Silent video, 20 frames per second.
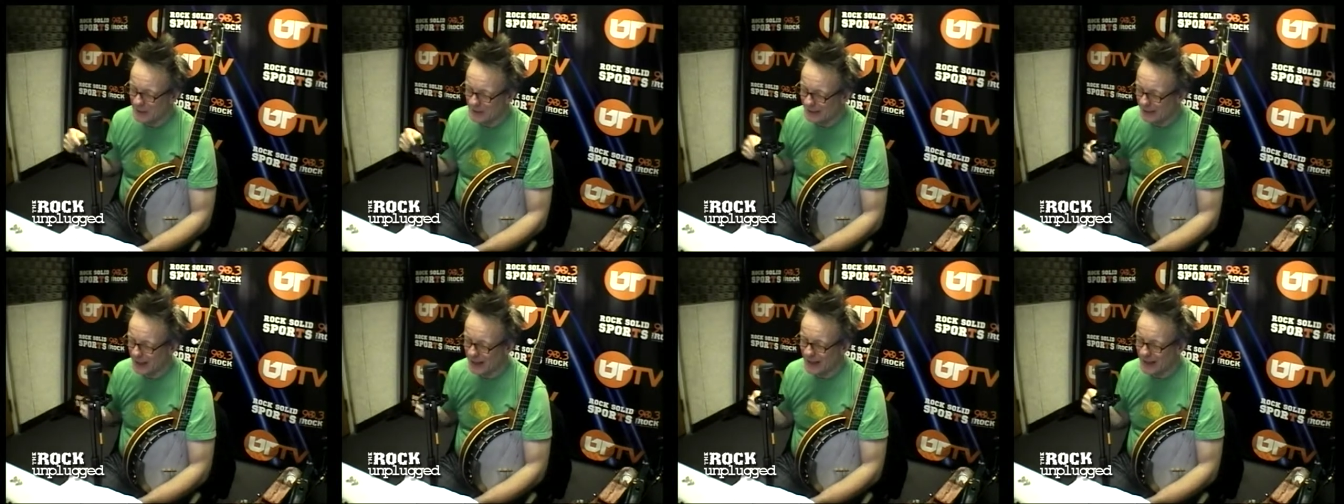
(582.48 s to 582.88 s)

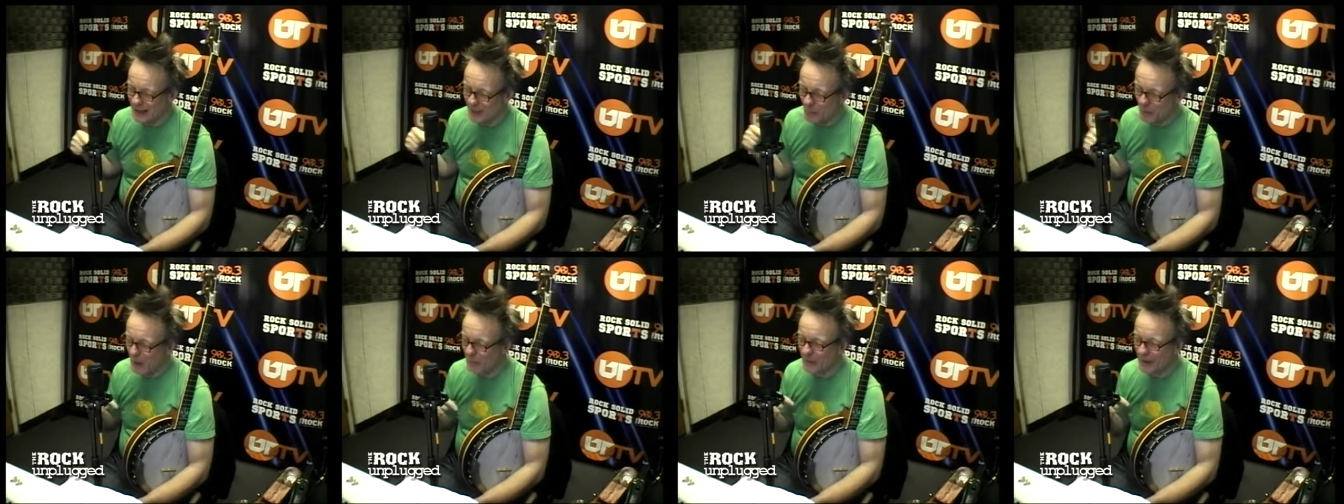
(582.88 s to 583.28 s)
and got out
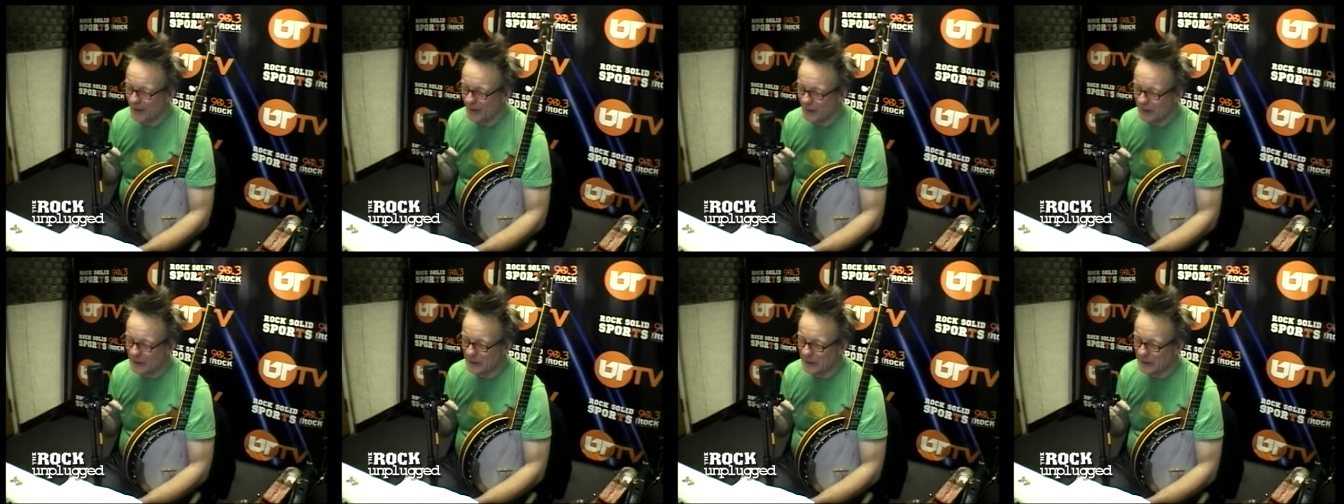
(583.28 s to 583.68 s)
and walked by
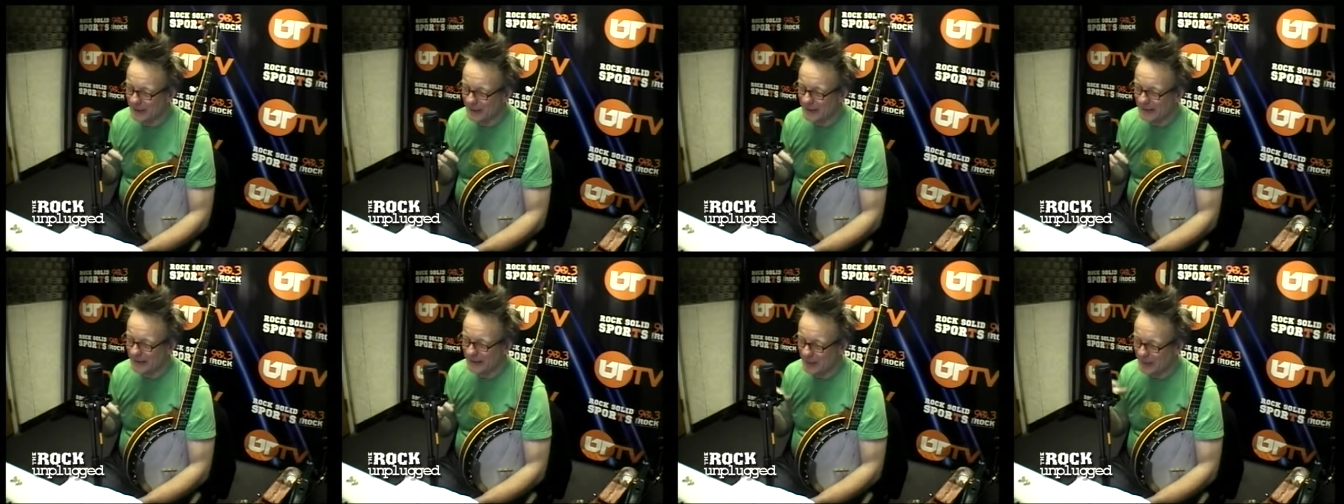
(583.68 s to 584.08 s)
the window
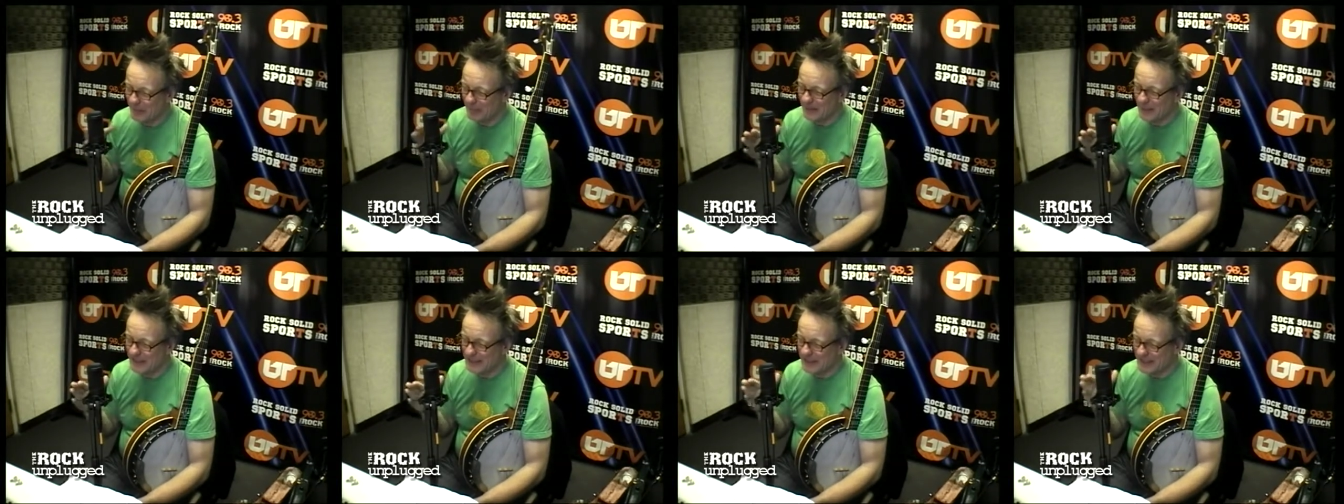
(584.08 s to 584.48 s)
again, and I'm
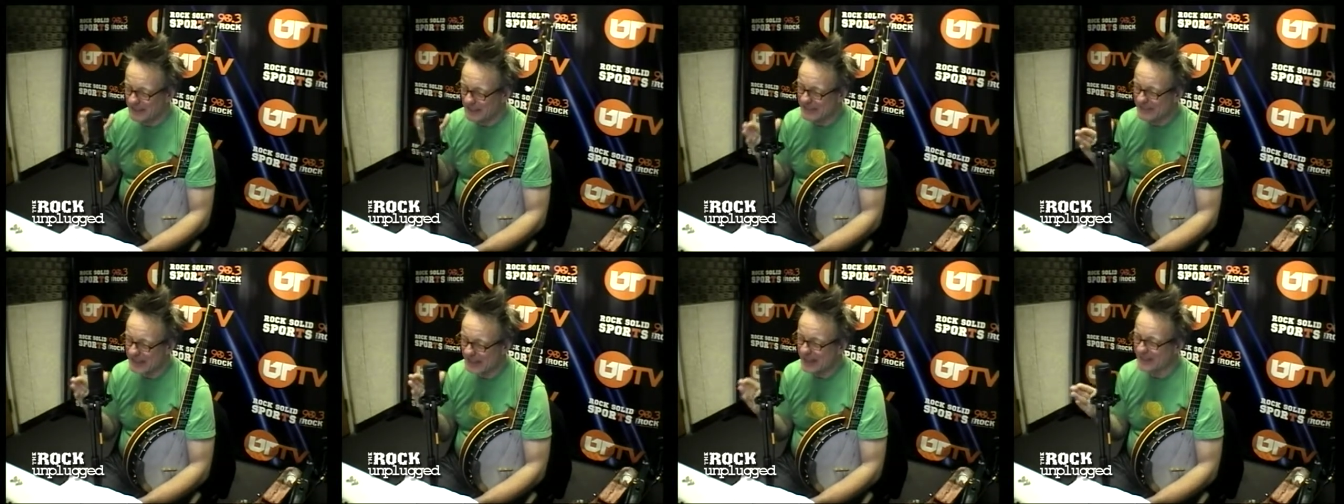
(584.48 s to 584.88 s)
playing the
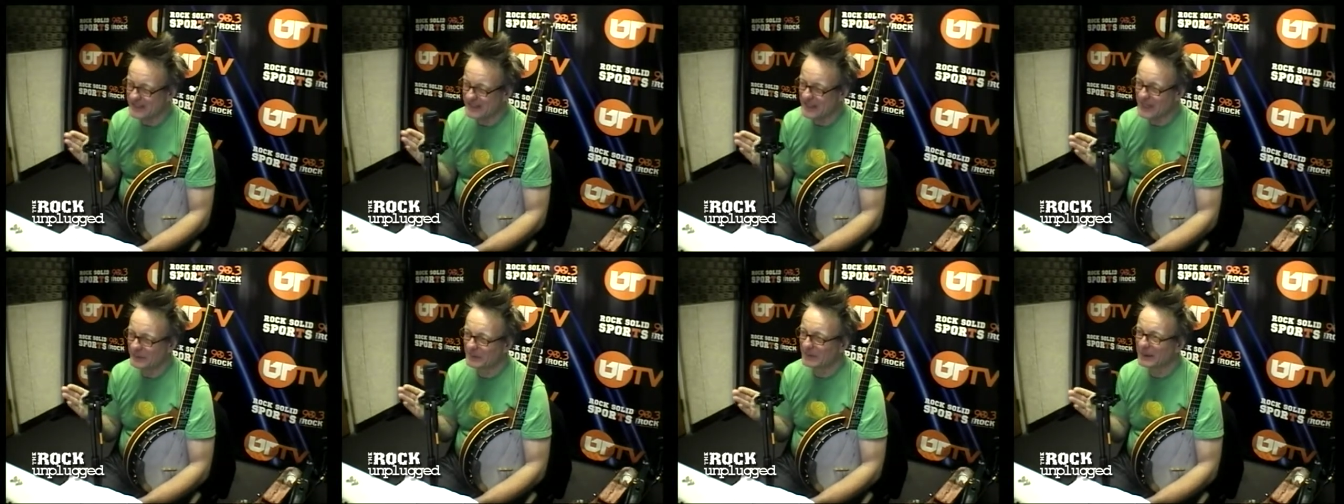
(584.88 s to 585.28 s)
exact
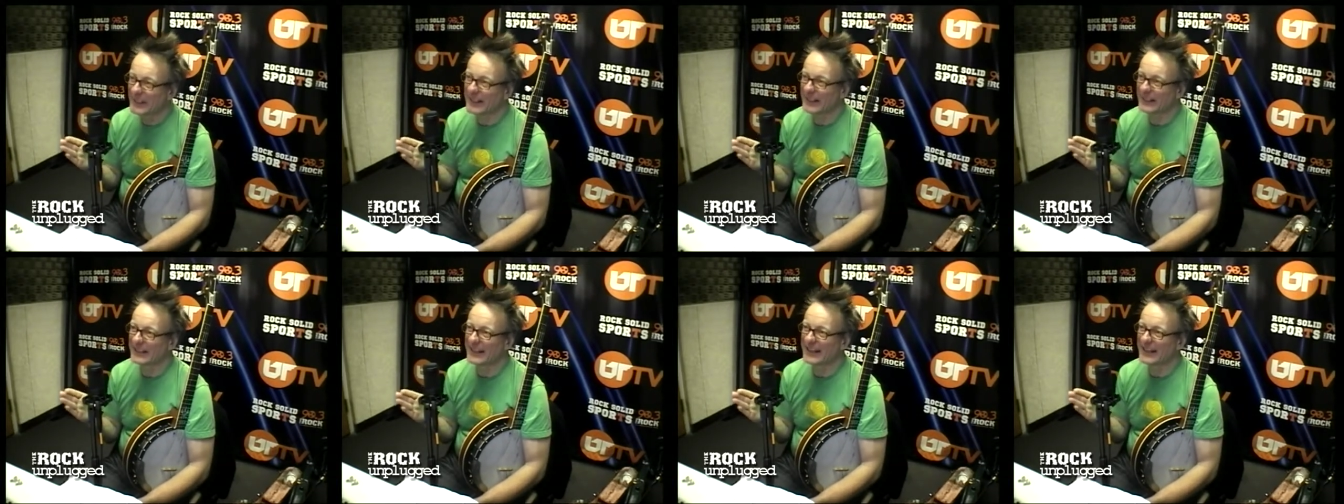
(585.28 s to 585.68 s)
same
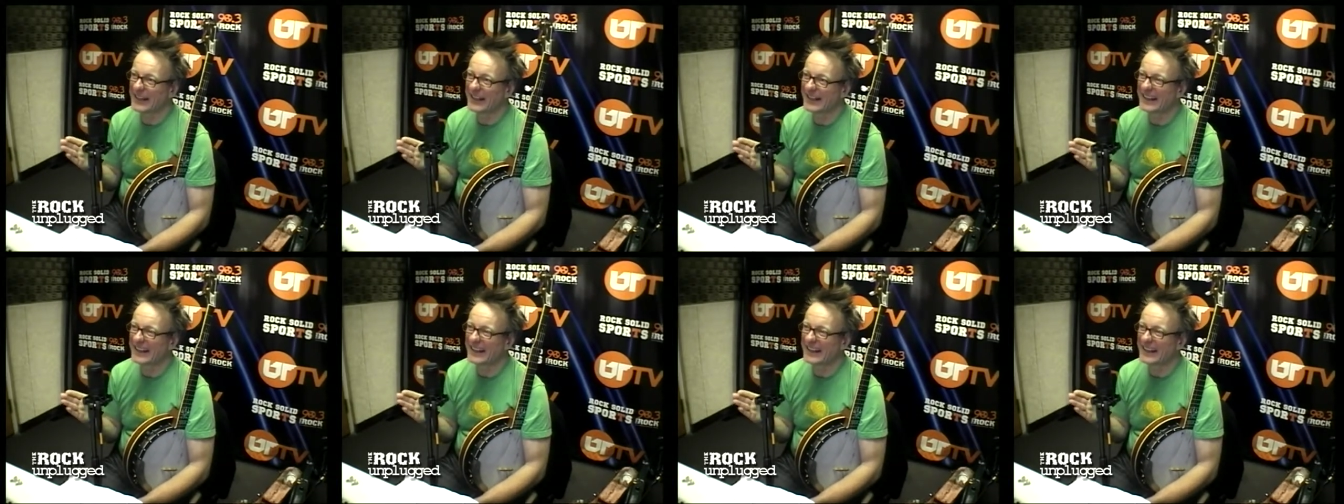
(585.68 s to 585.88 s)
lick that.